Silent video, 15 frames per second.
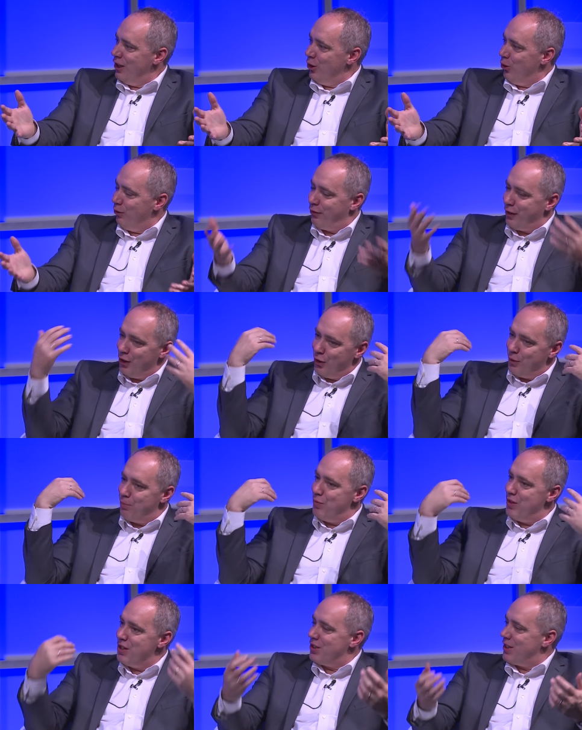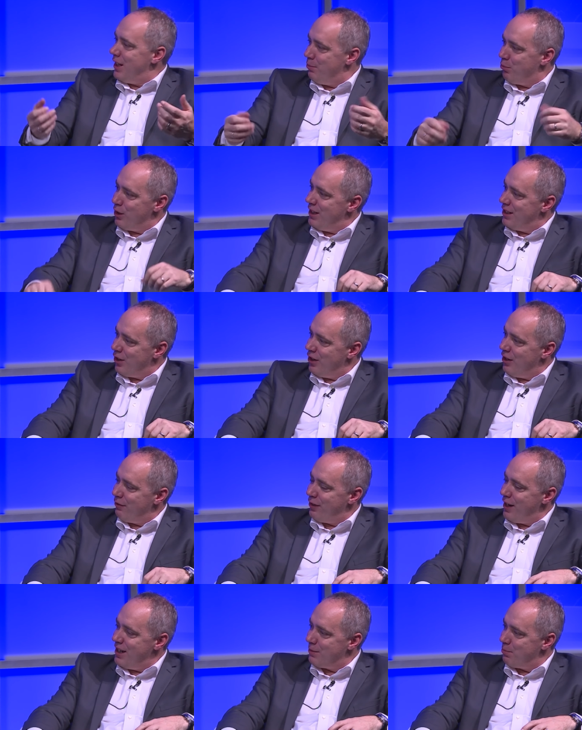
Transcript: or feel the, the sea breeze on our face.